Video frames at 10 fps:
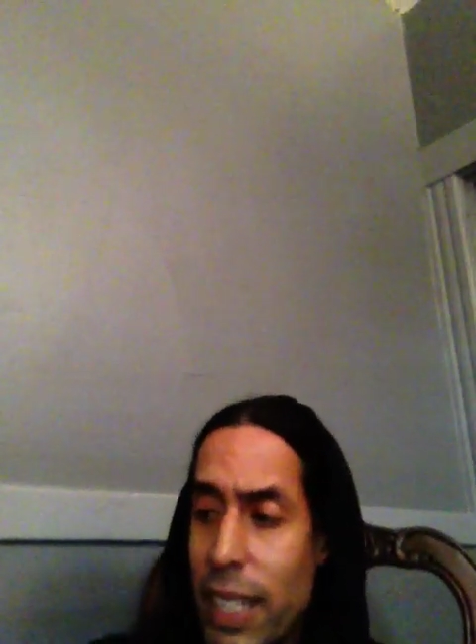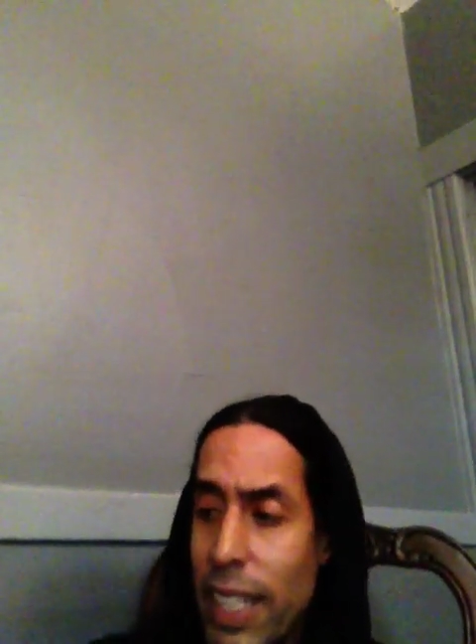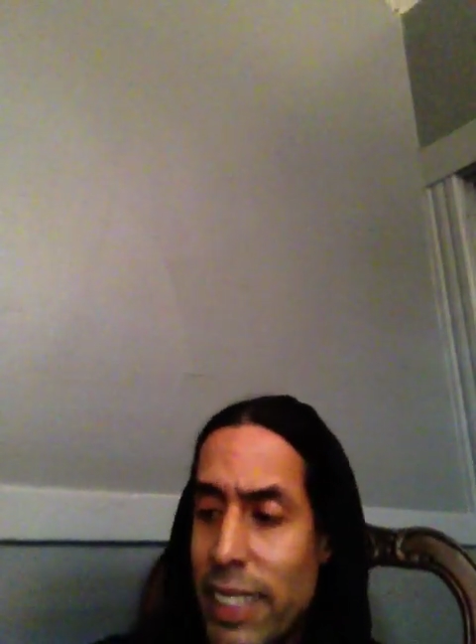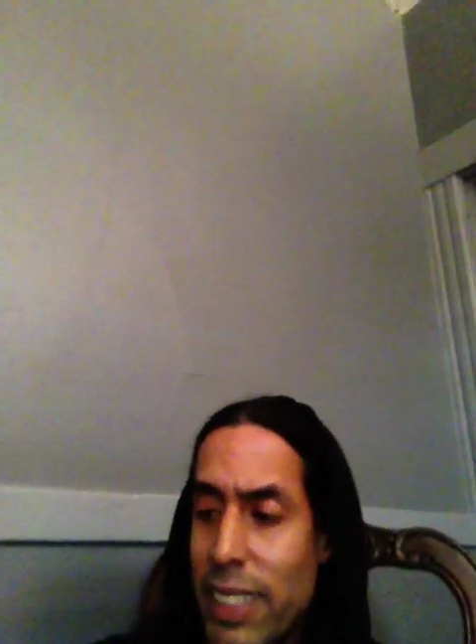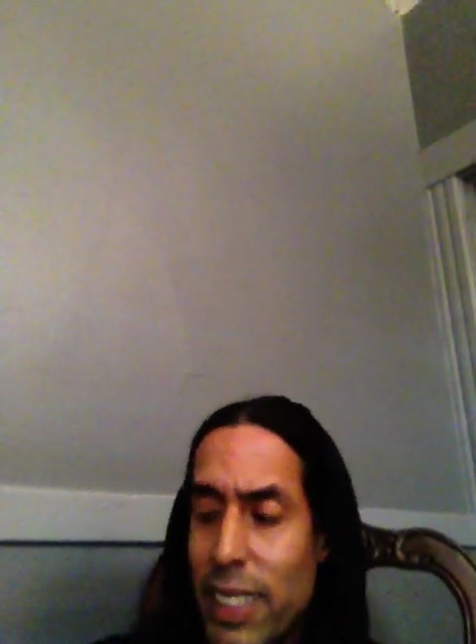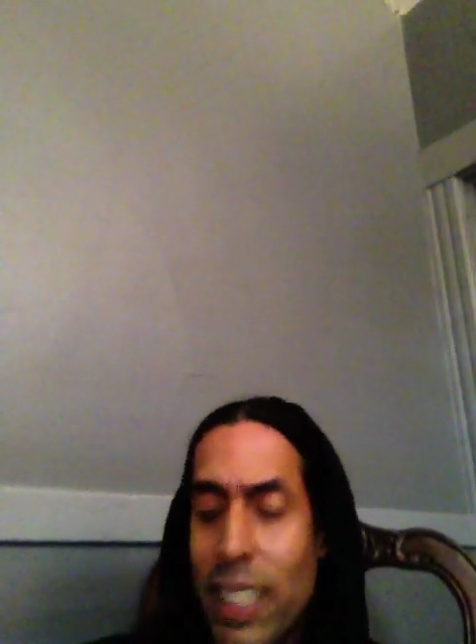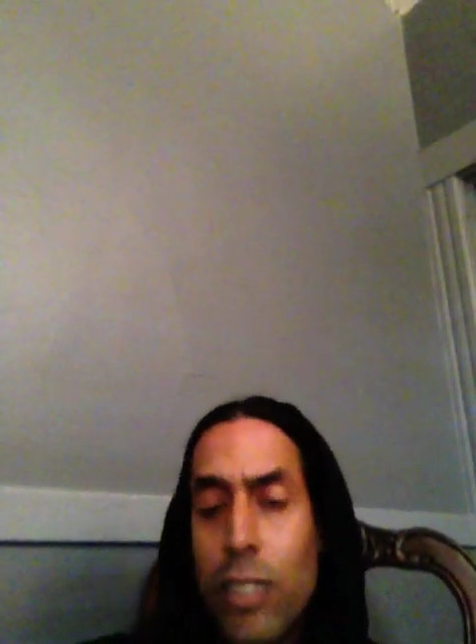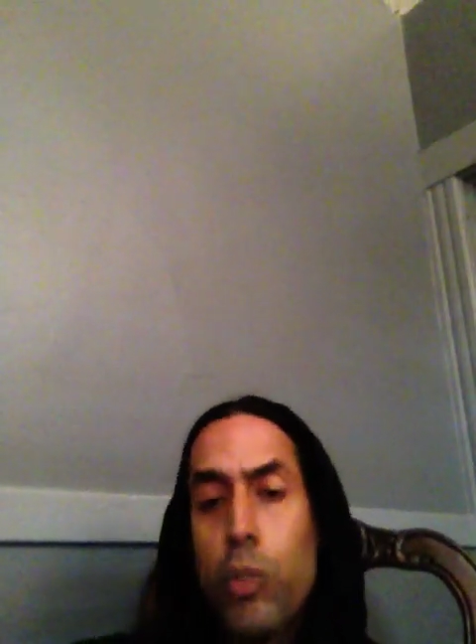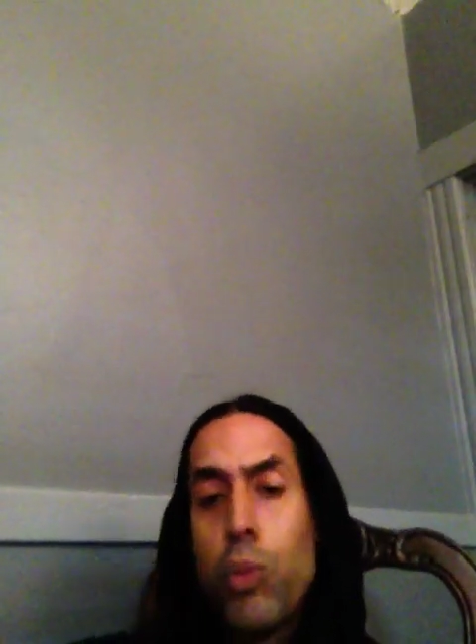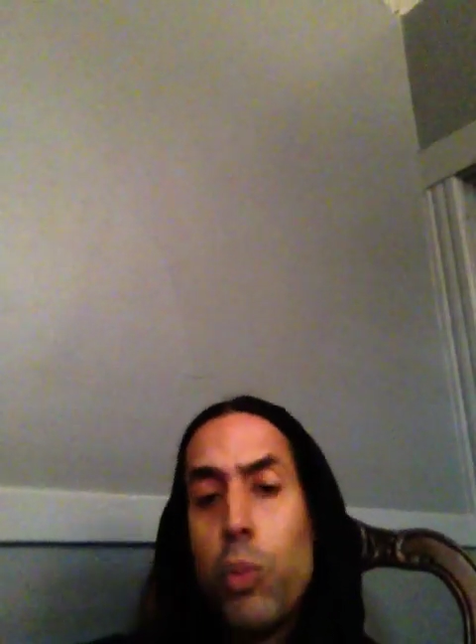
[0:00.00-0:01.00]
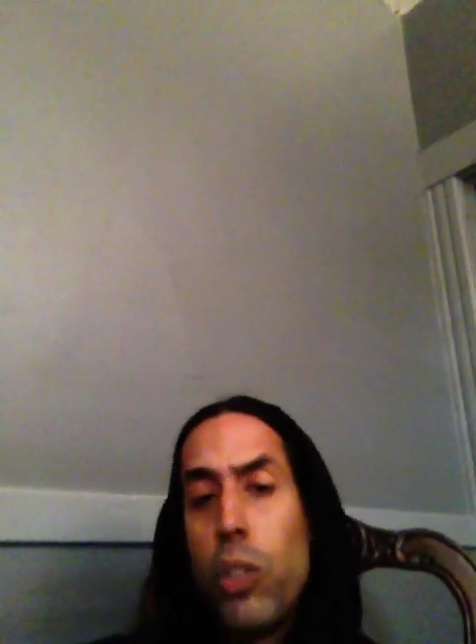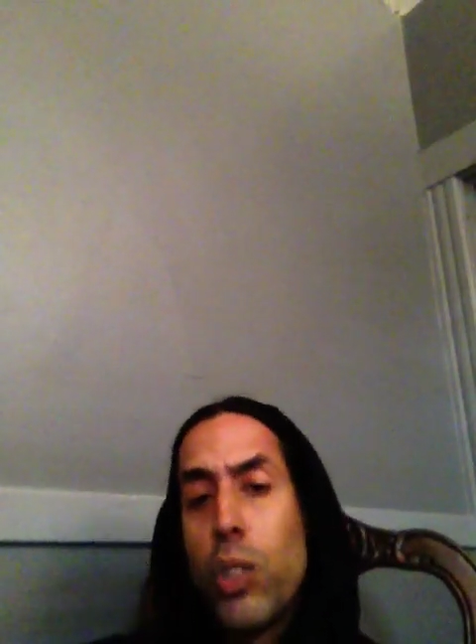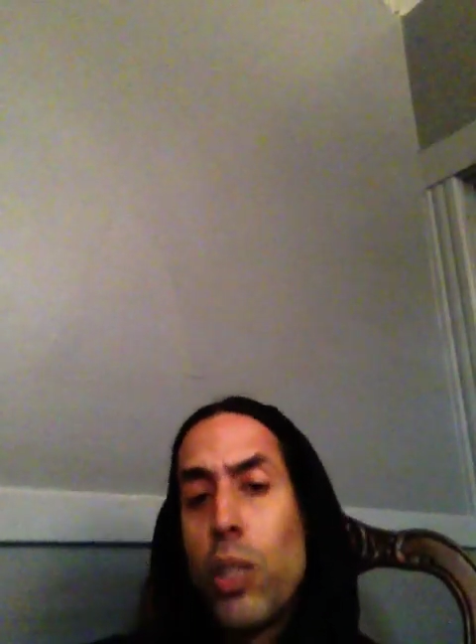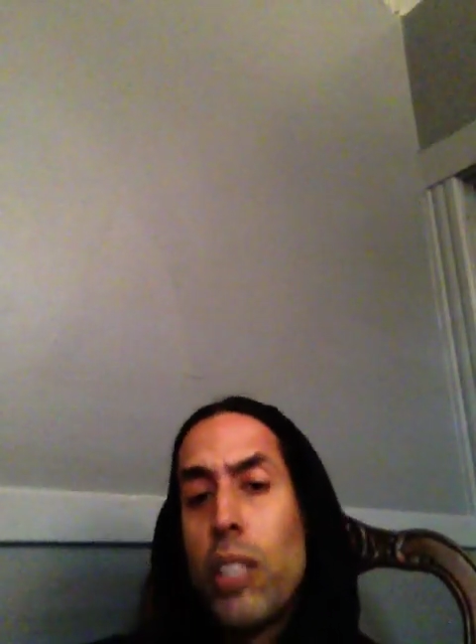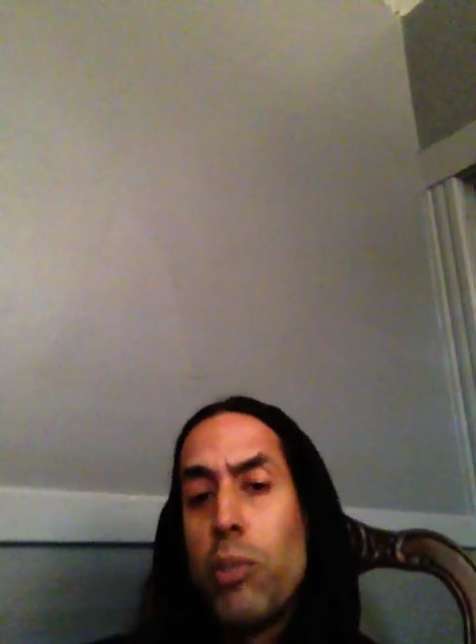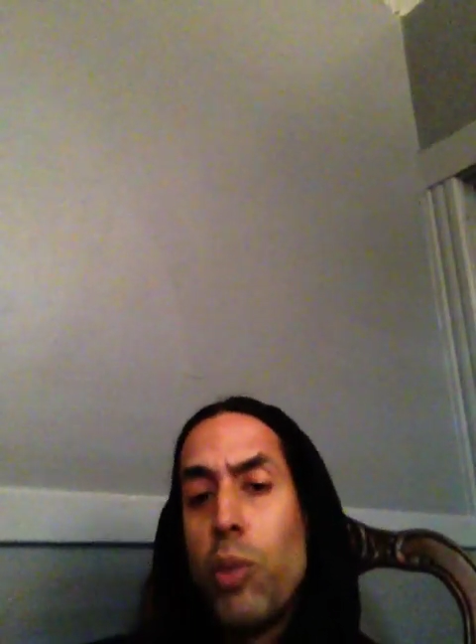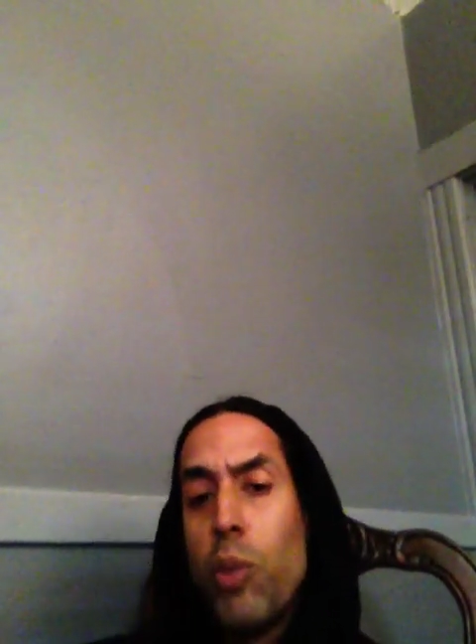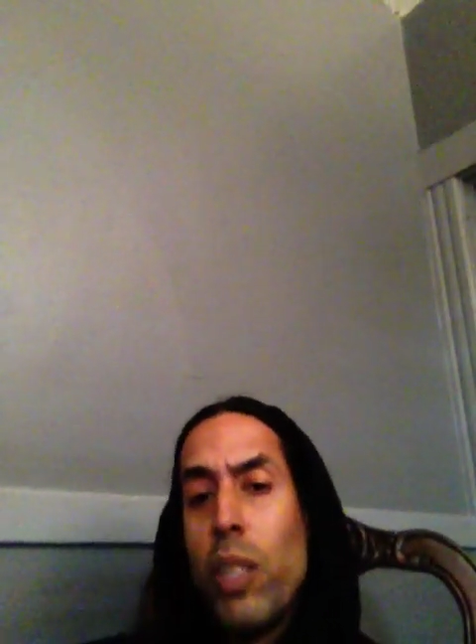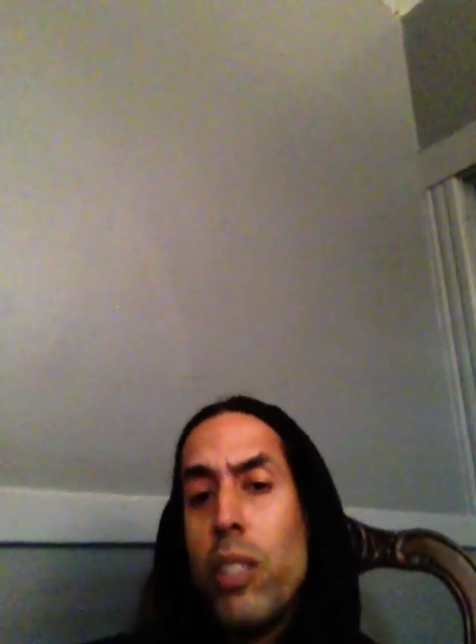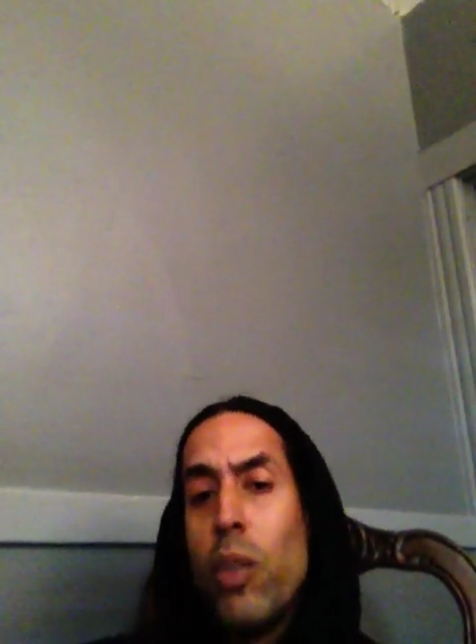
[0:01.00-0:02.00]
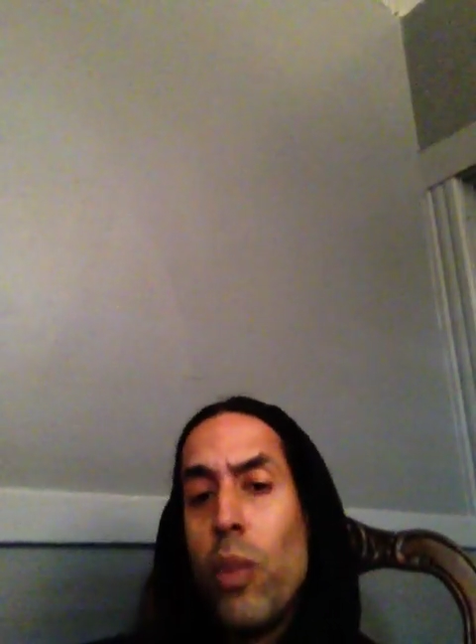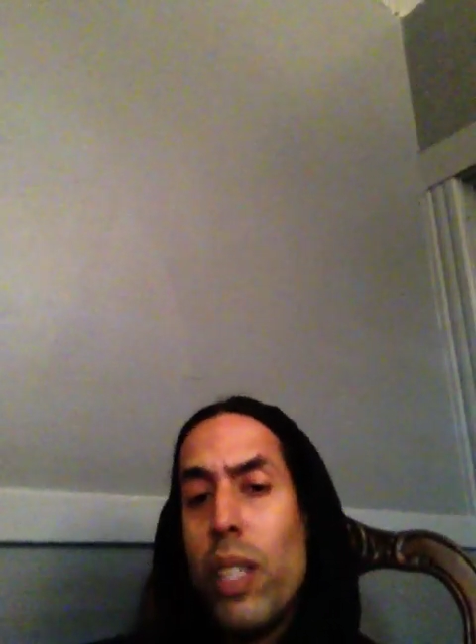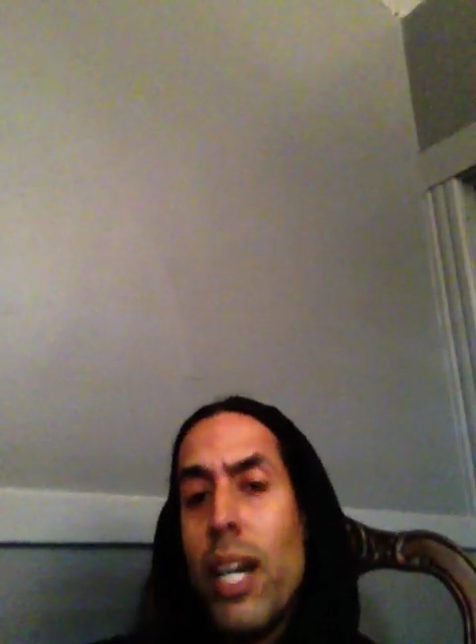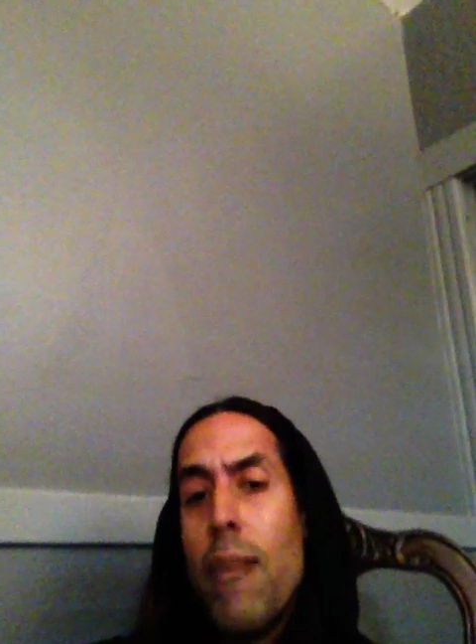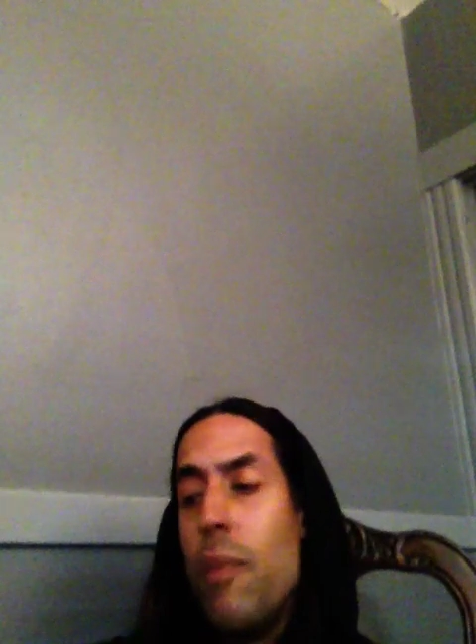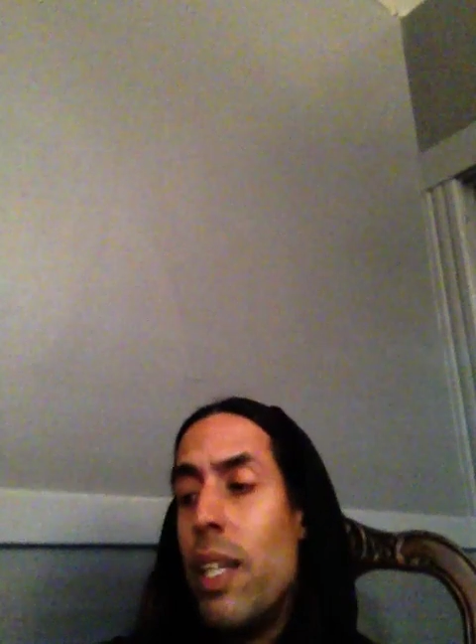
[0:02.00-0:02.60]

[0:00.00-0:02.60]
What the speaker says: it just gets more stressful when you're with them.